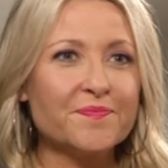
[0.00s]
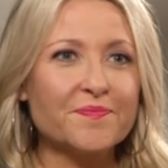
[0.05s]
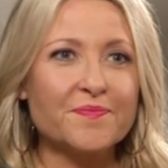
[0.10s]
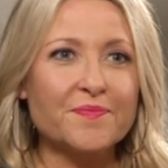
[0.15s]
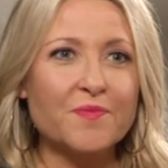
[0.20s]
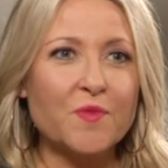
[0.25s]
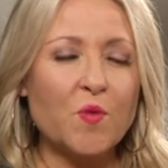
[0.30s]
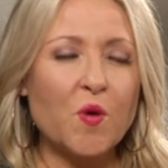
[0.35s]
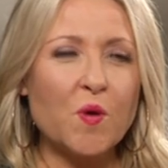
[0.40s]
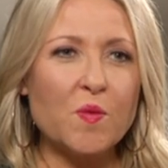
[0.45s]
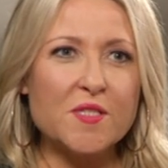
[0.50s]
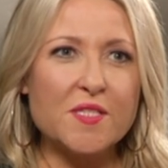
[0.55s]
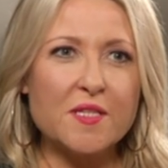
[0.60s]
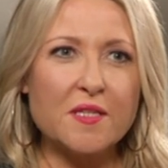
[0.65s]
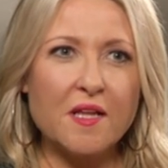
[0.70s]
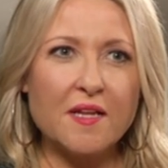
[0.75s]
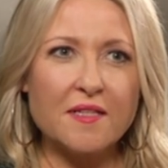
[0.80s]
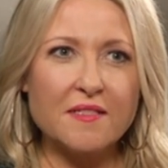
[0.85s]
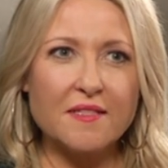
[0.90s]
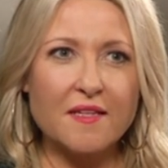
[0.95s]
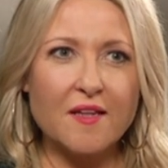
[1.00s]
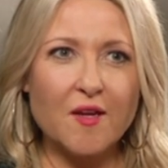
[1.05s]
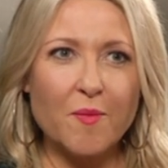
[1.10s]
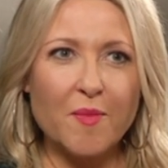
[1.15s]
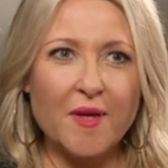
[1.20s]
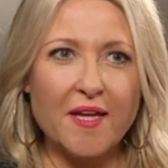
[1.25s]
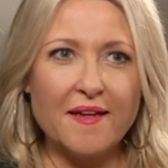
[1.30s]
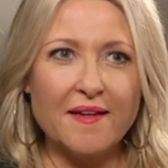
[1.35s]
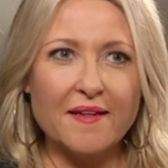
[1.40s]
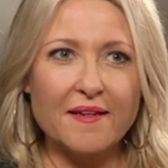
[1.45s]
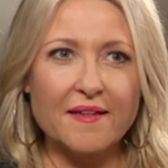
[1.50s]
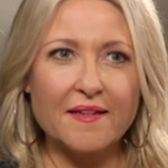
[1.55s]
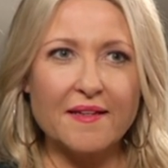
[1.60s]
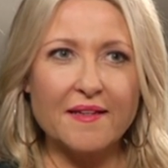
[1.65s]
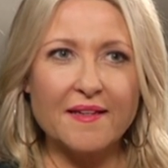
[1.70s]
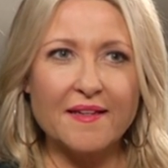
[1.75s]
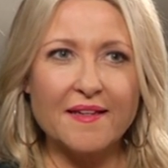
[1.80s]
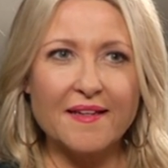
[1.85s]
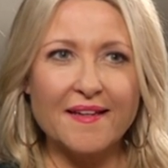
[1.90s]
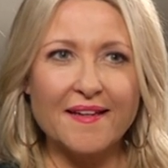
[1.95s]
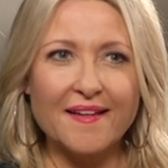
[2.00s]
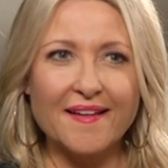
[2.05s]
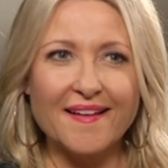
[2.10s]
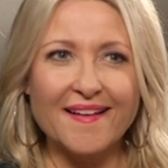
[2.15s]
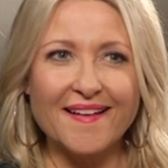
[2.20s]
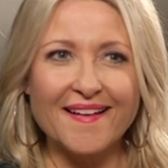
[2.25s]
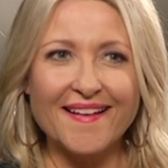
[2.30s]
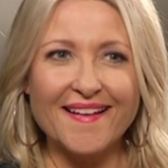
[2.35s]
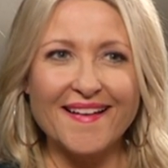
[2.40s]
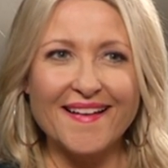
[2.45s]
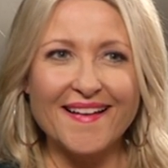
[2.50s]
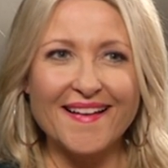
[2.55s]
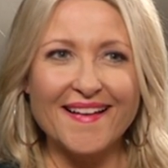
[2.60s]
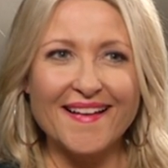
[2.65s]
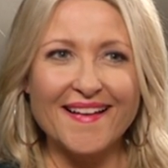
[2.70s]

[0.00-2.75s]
out. What was it like to go back? It was really kind of